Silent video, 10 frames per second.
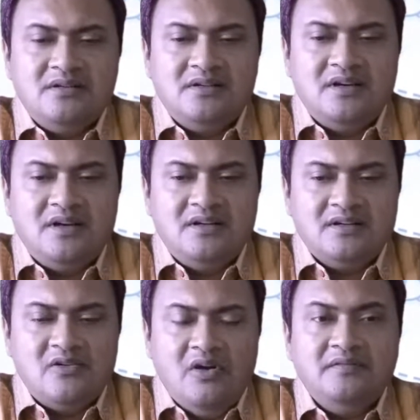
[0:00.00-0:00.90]

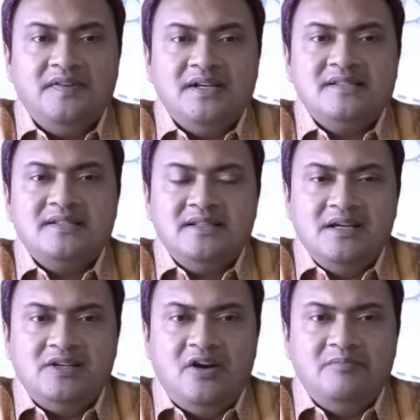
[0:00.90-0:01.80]
Confidence in
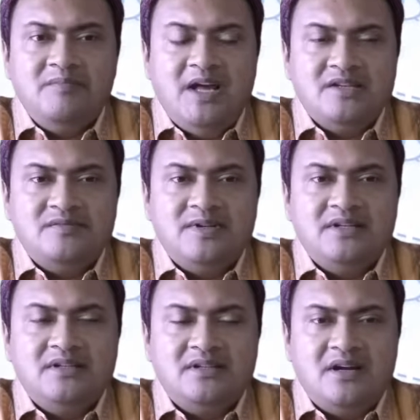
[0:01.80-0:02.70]
the top management
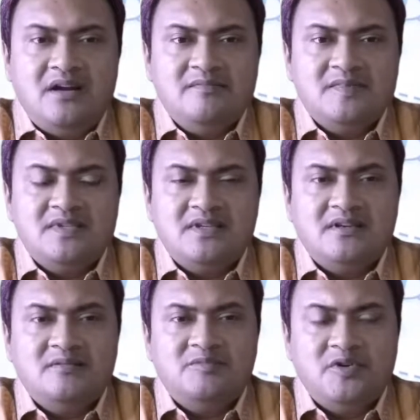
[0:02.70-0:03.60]
comes
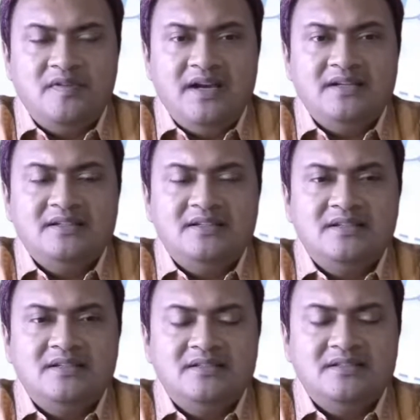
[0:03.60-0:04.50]
provided
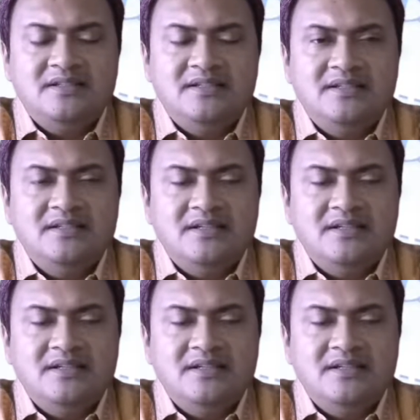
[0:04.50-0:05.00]
the